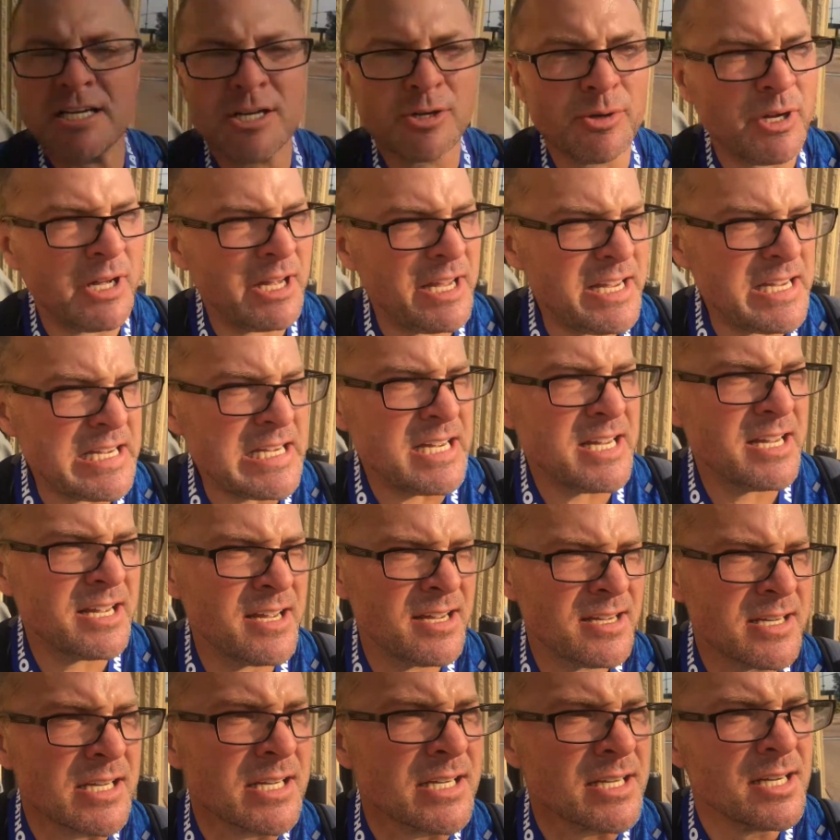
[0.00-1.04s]
Well, hey,
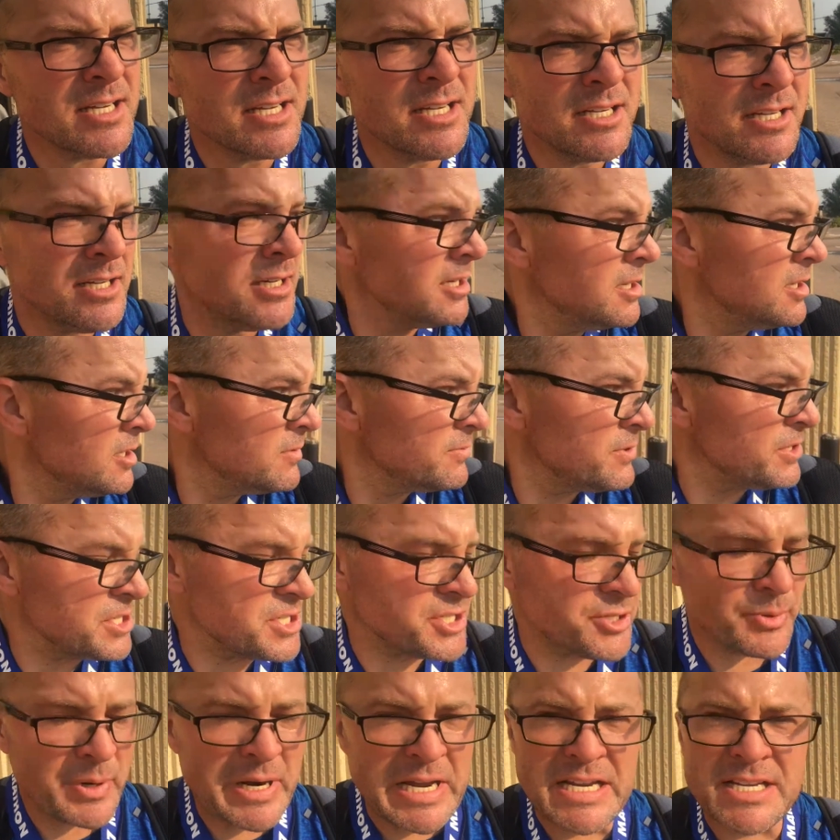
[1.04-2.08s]
finished
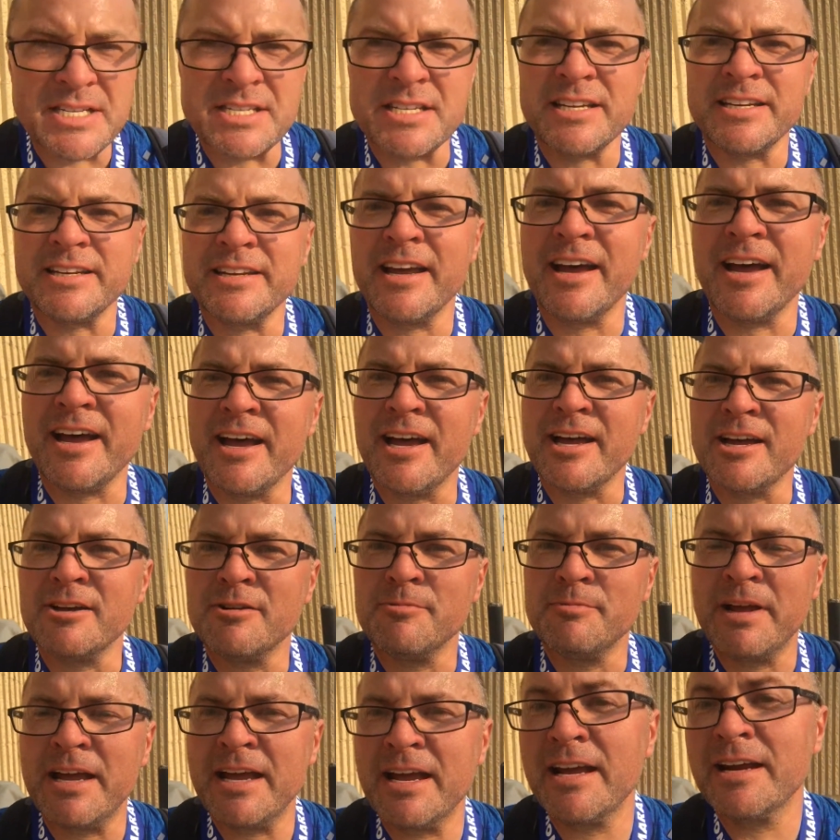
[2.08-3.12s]
the race, and
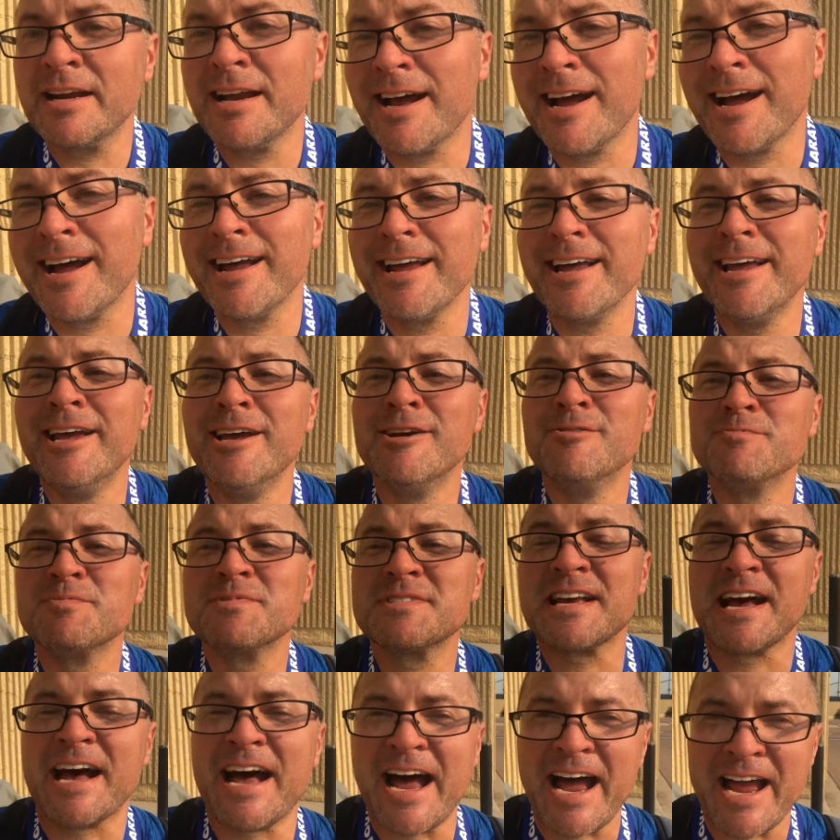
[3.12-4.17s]
man, I am
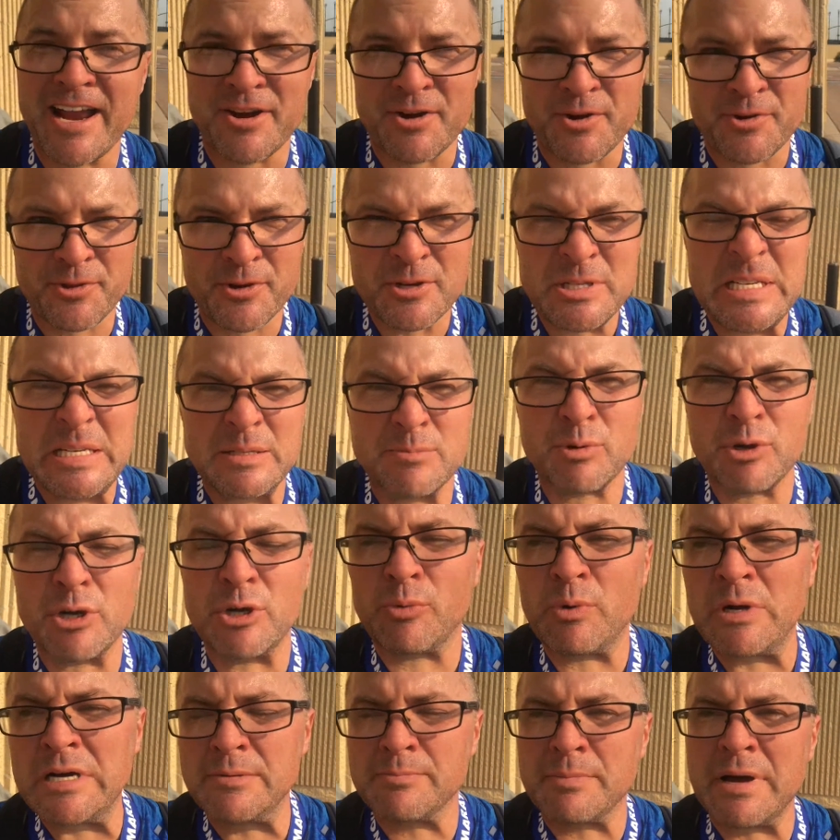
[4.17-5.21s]
tired.
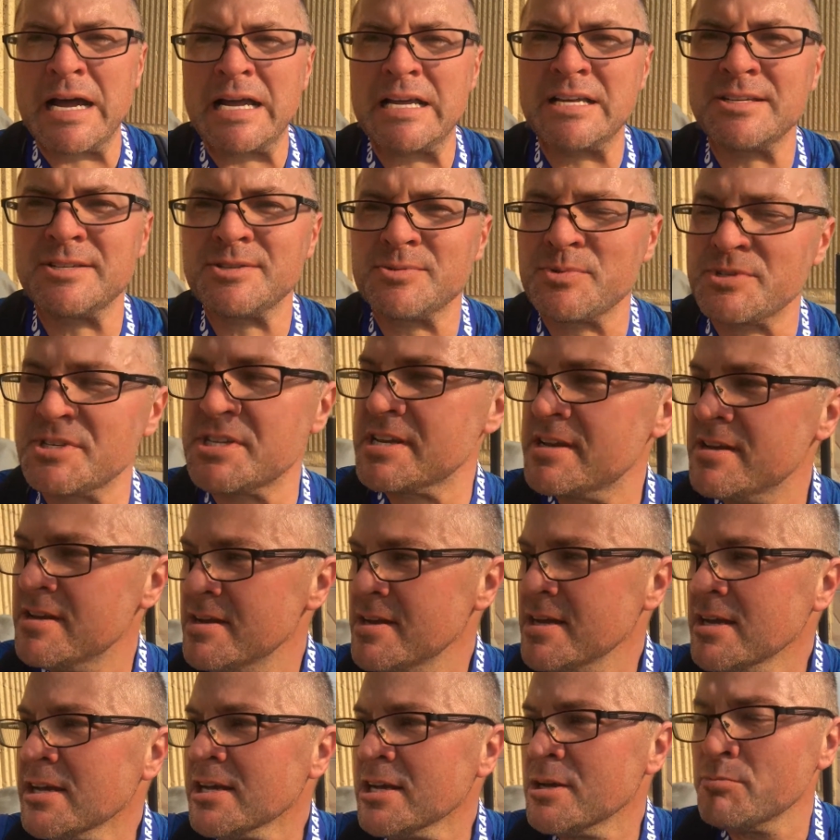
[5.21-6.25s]
13.1 miles was
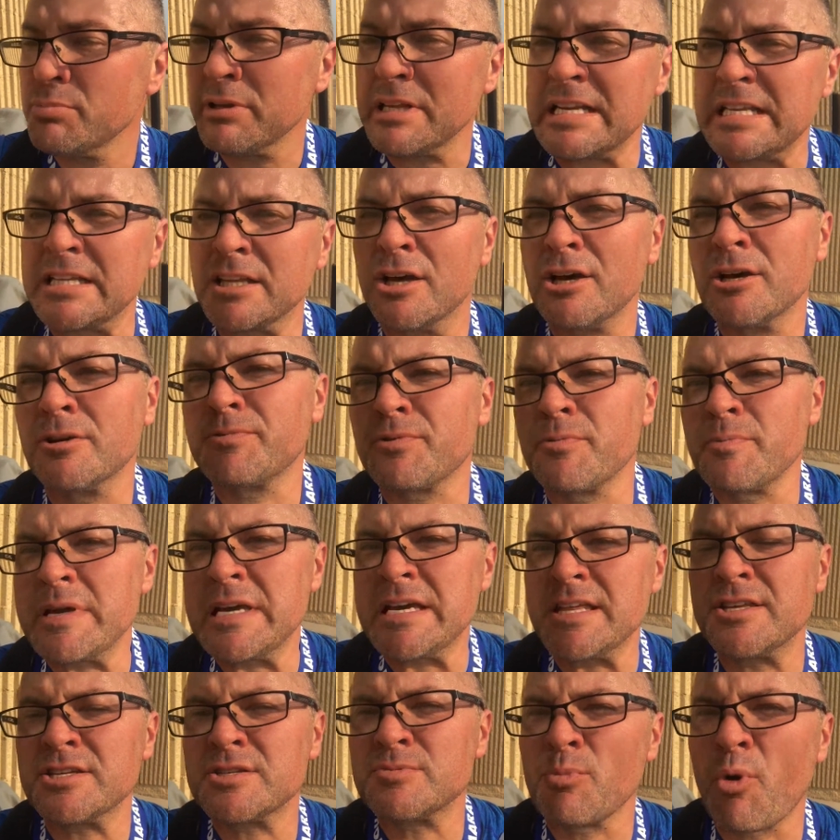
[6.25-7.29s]
plenty long for
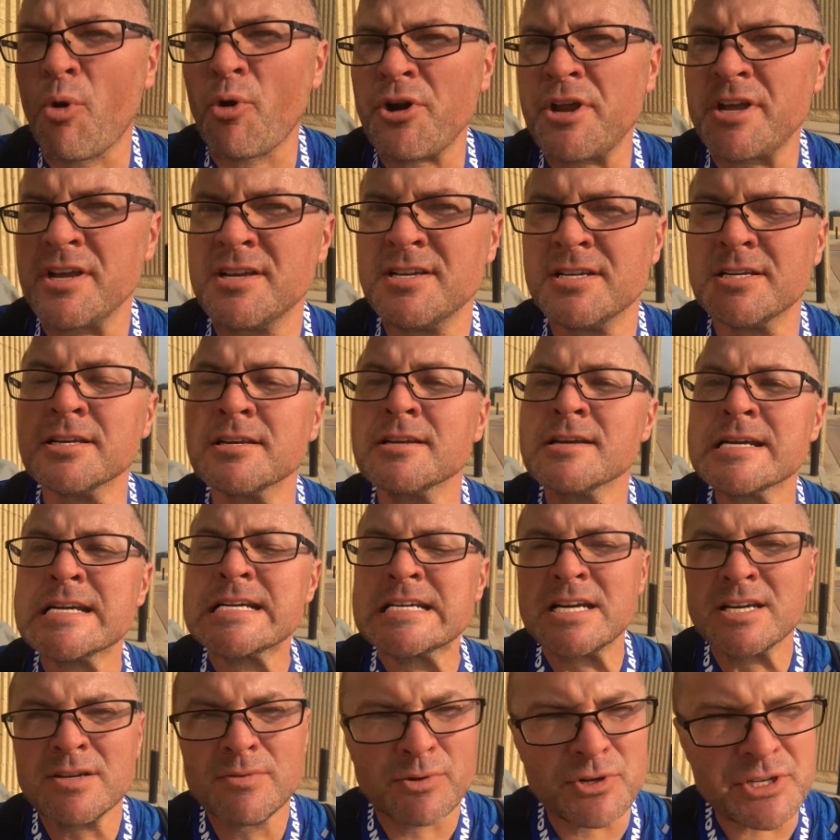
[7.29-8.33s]
me this morning.
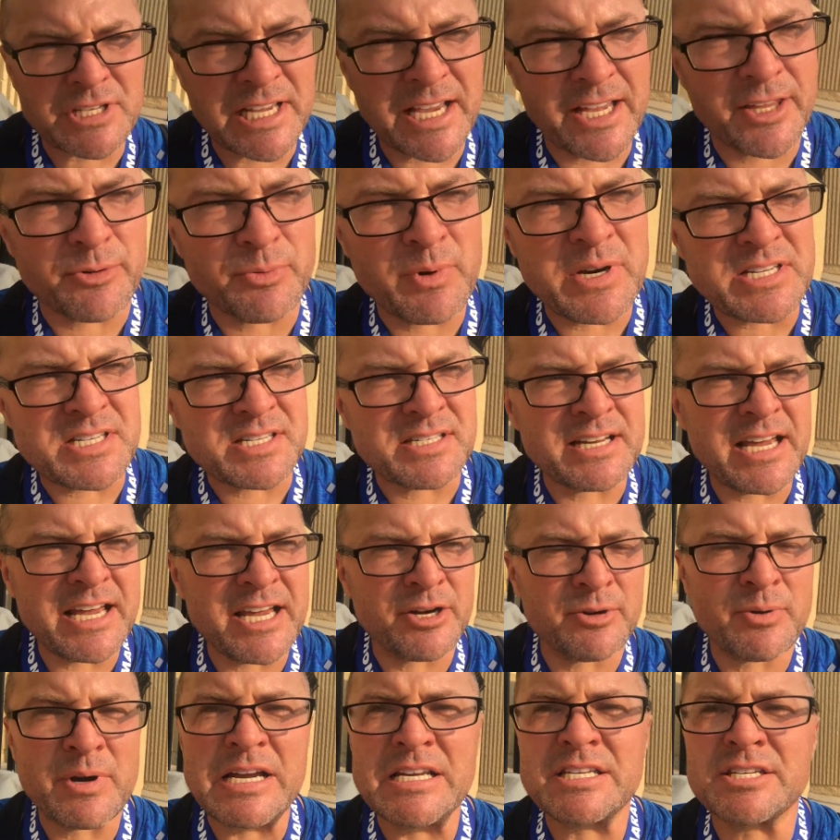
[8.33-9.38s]
Of course, I got the rest of the day
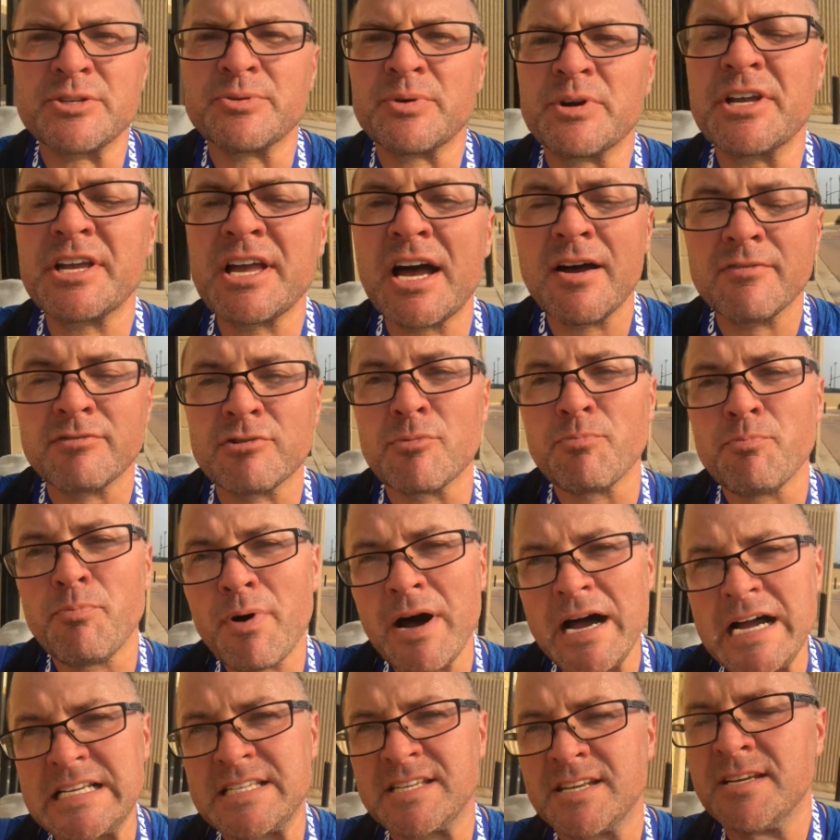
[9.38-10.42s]
to rest and recover,
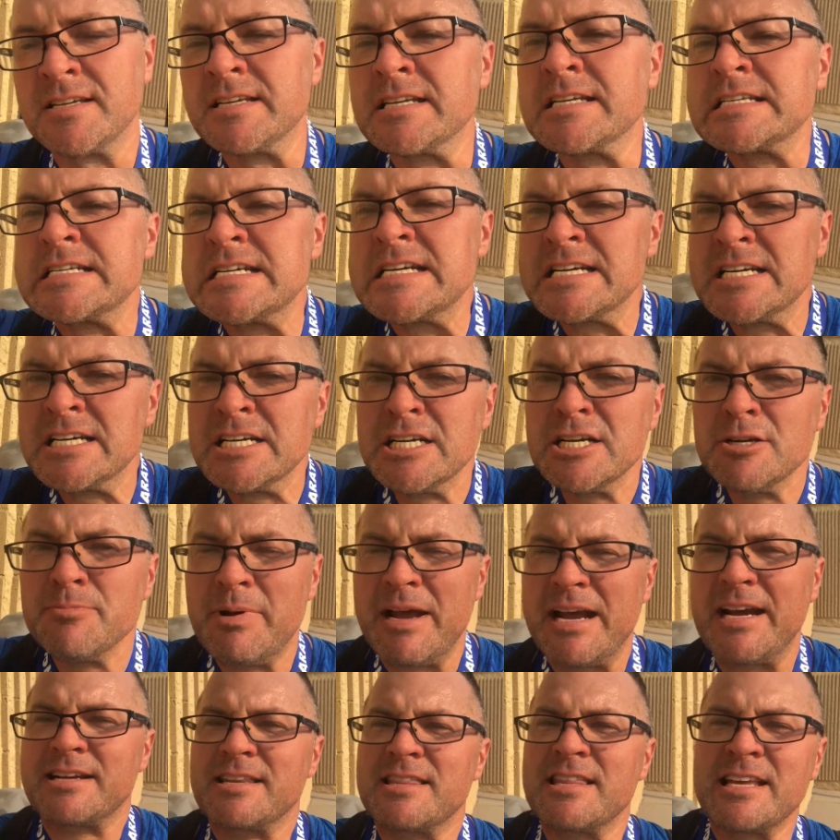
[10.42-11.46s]
but
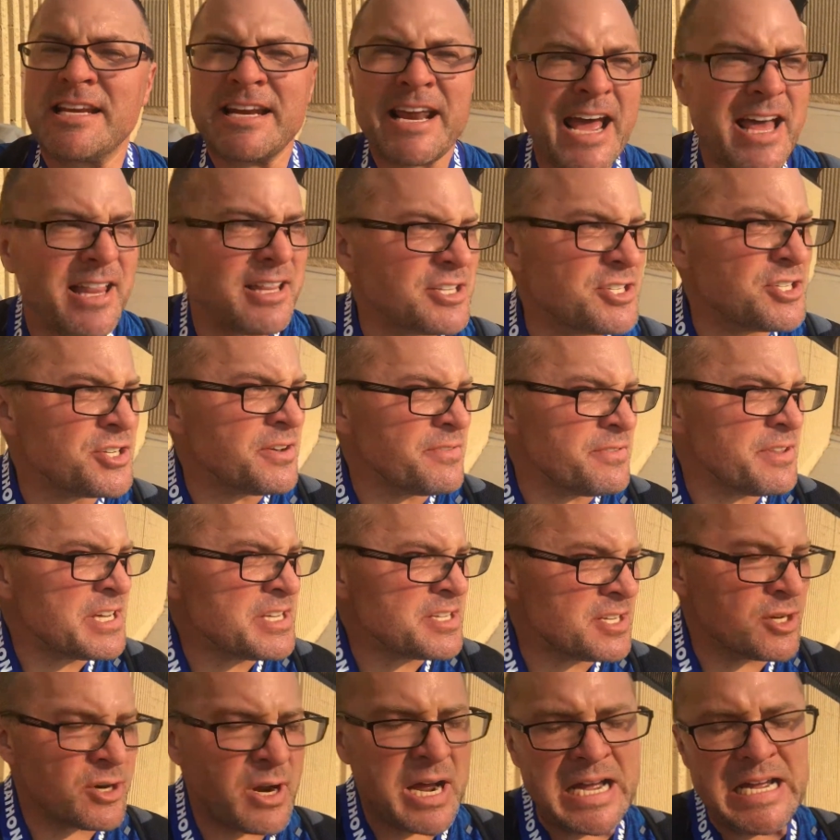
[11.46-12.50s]
back to the analogy of
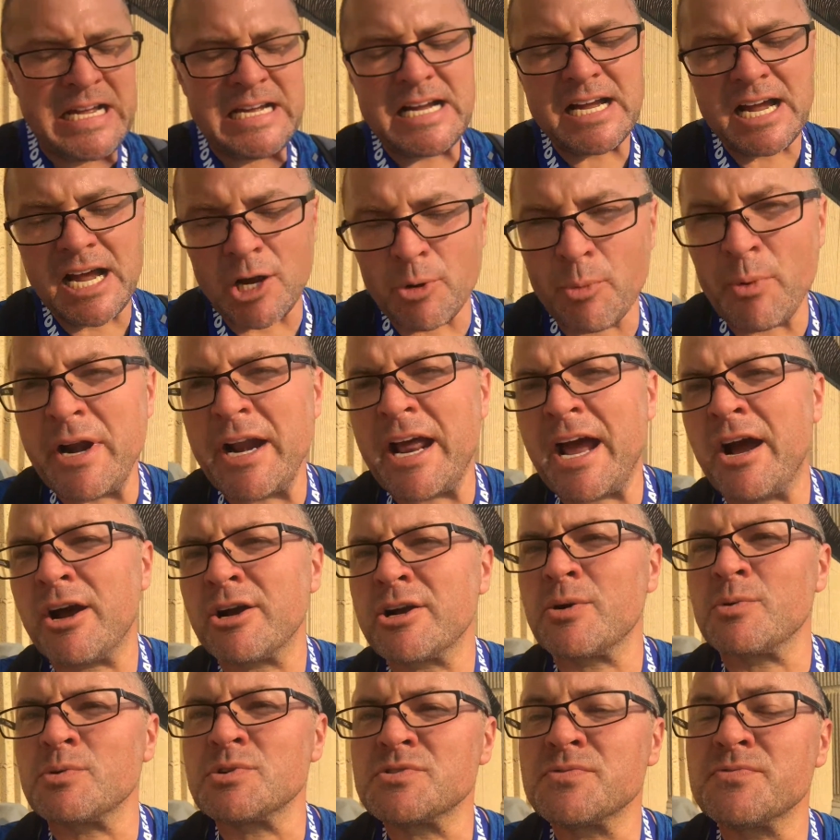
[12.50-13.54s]
this, you know, I went out,
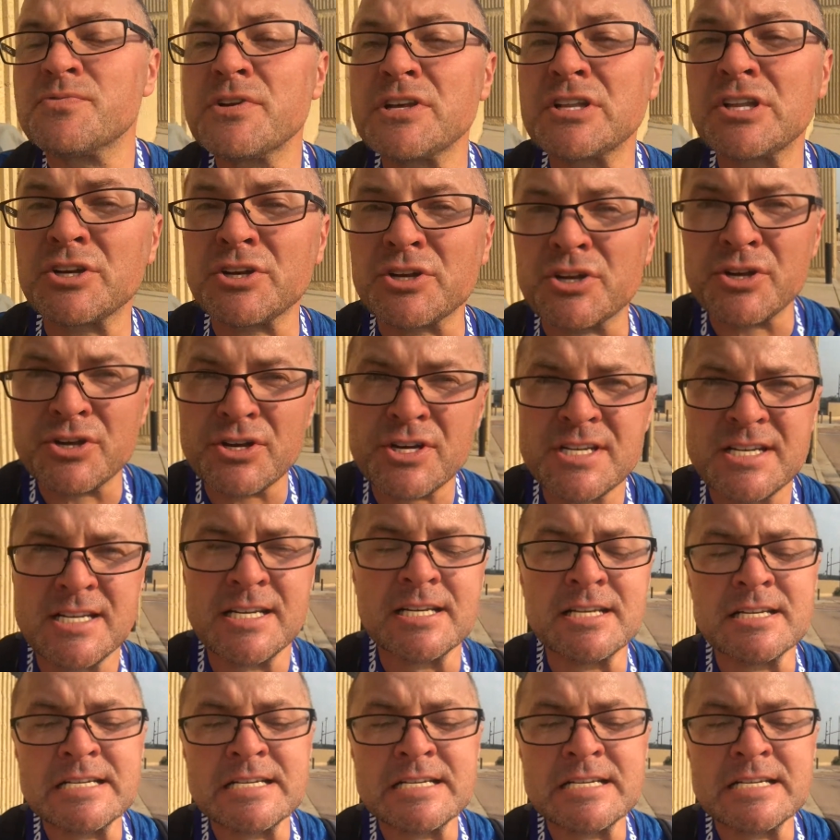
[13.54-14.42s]
I was feeling good.